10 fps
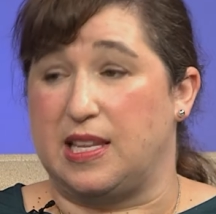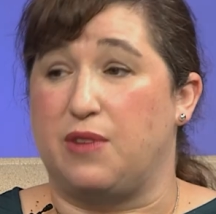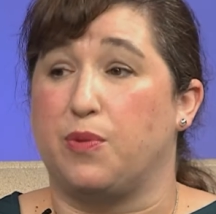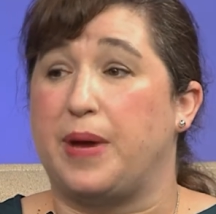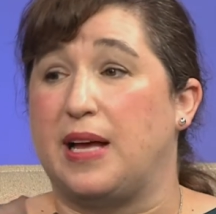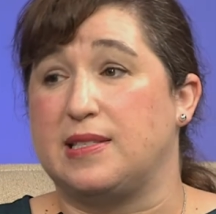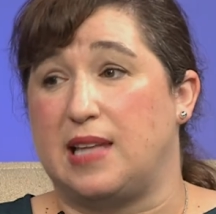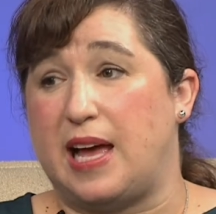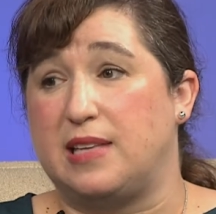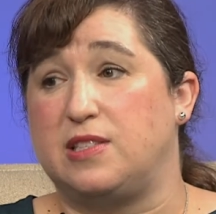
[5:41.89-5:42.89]
They were passed
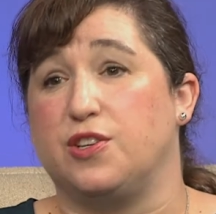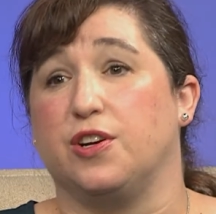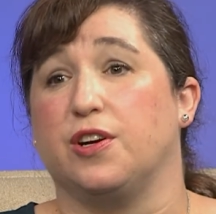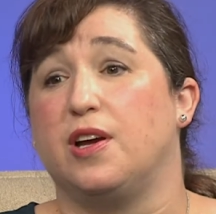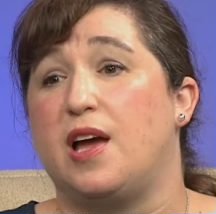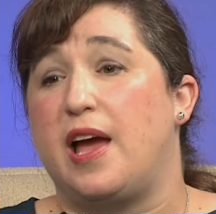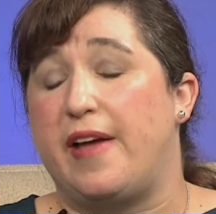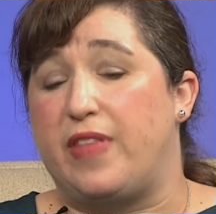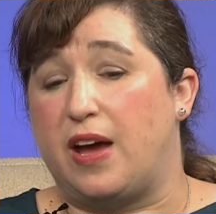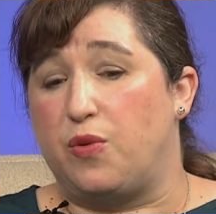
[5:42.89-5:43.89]
last year,
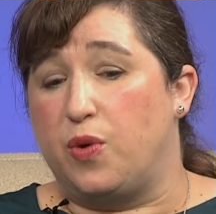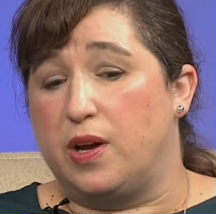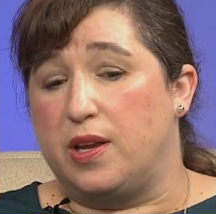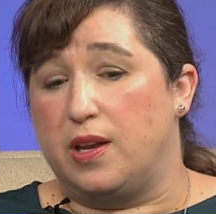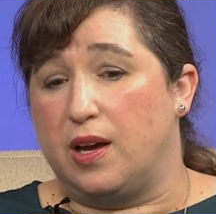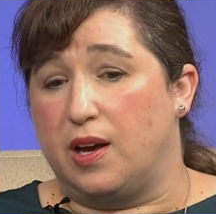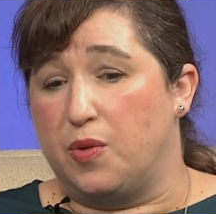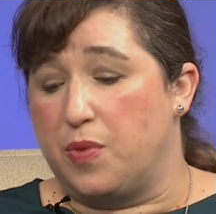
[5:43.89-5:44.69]
and that one um,